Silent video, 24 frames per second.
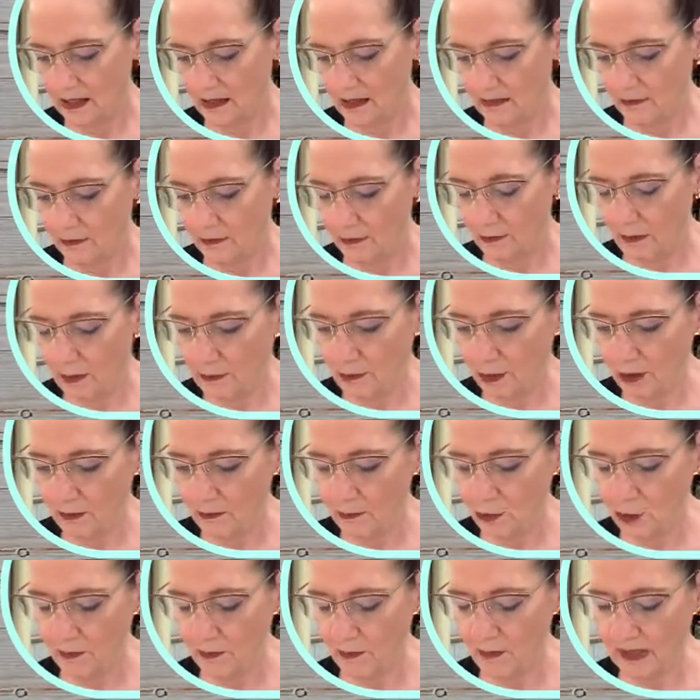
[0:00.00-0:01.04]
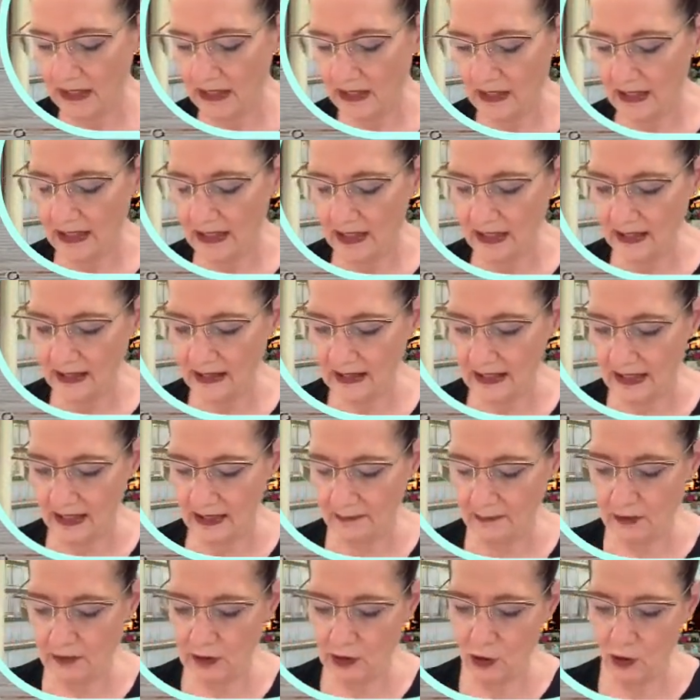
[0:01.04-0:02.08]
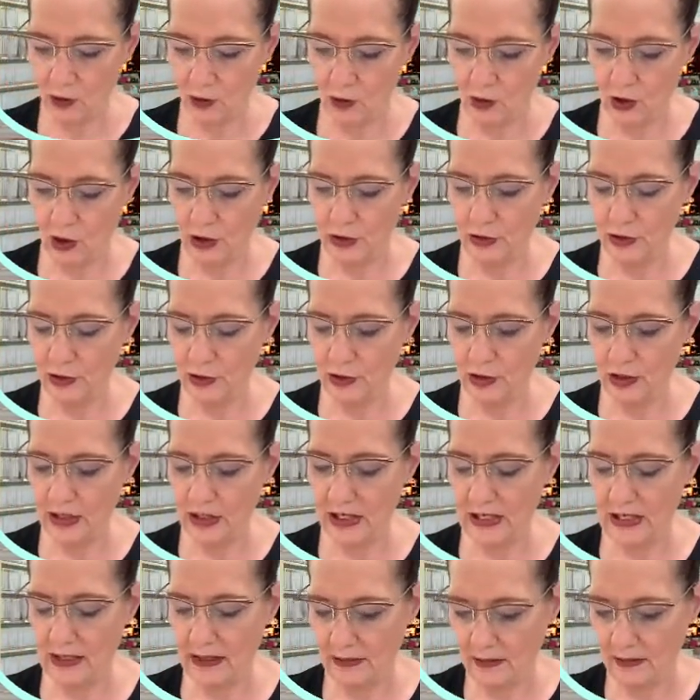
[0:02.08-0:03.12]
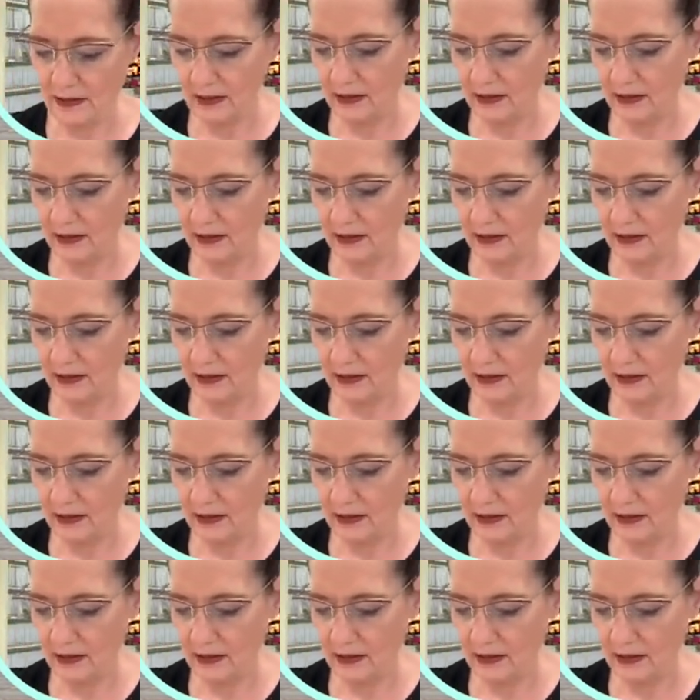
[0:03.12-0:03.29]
Remember, I'm trimming it again at the end. I'm going to go underneath.